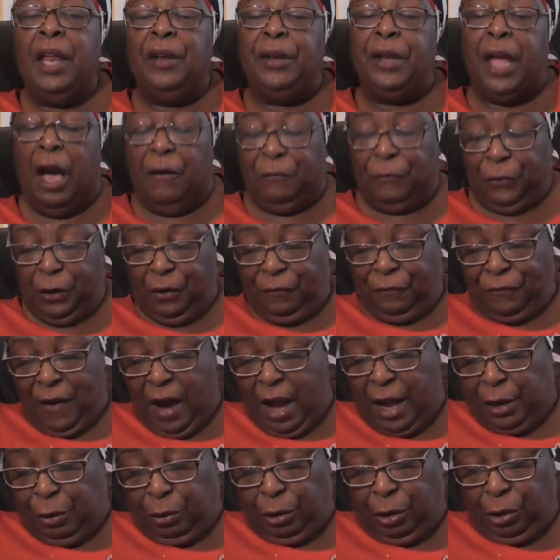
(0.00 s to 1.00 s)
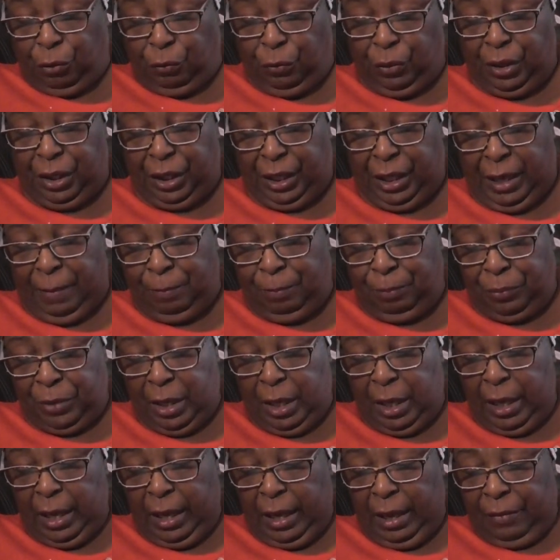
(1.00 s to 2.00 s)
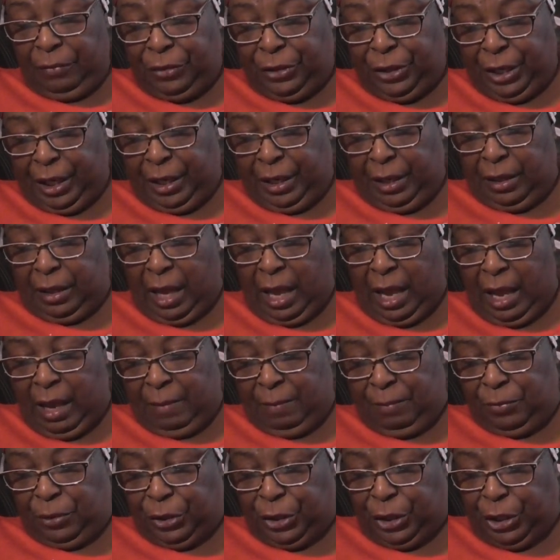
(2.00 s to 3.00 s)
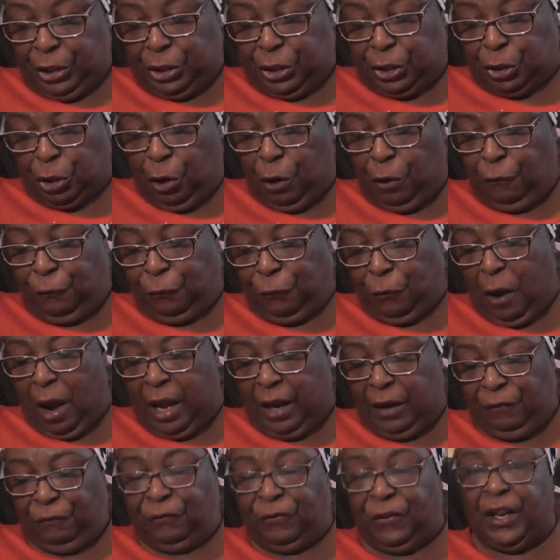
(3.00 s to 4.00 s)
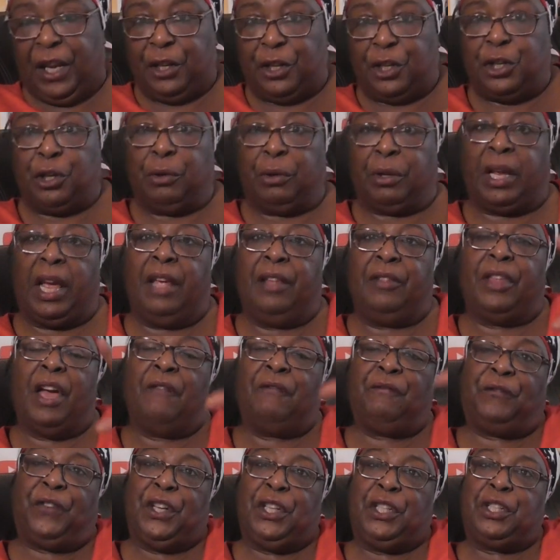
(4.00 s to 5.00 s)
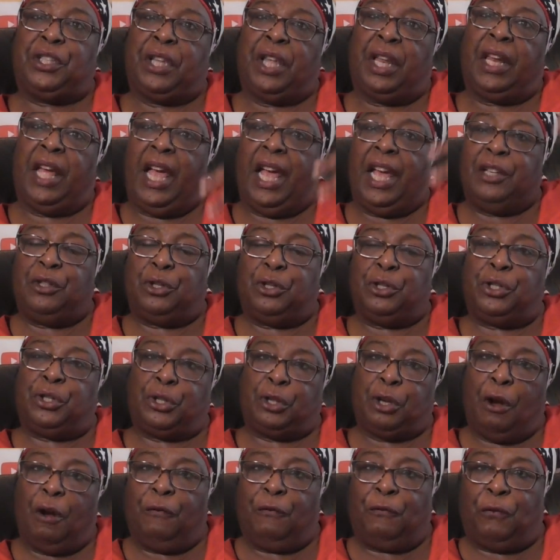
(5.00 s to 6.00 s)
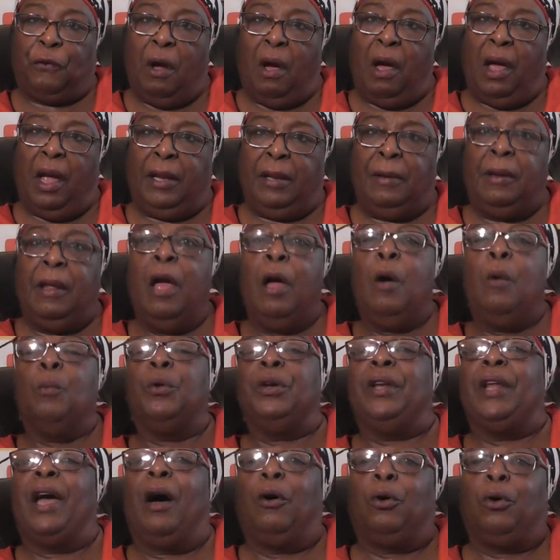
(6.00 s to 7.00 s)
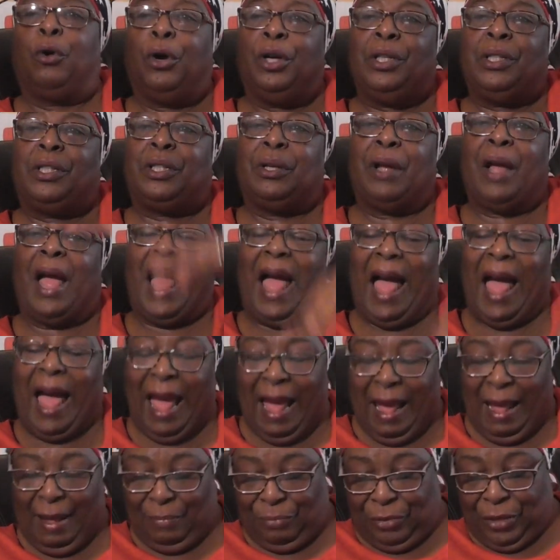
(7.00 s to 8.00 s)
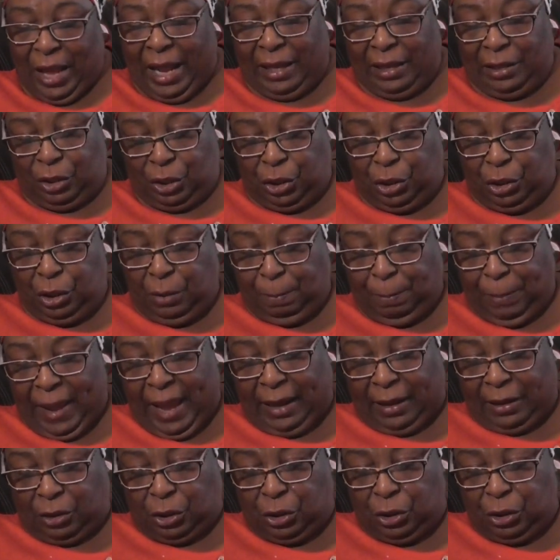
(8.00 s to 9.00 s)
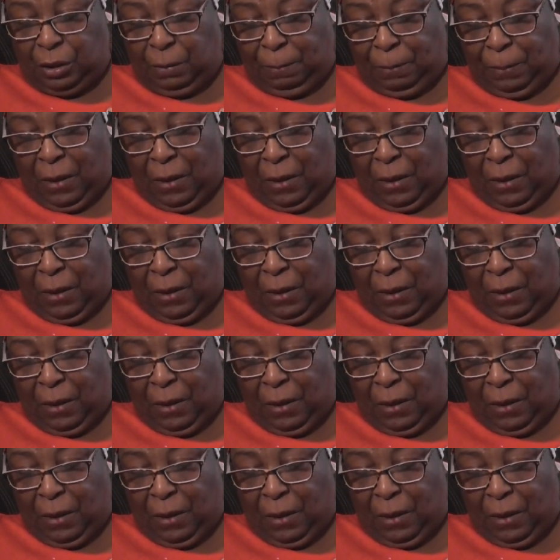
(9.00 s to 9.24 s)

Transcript: Now, for the final ingredient, the, uh, the stir-fried fish, okay? That fish that I had you stir-fried, we're now going to add that to the, back, to the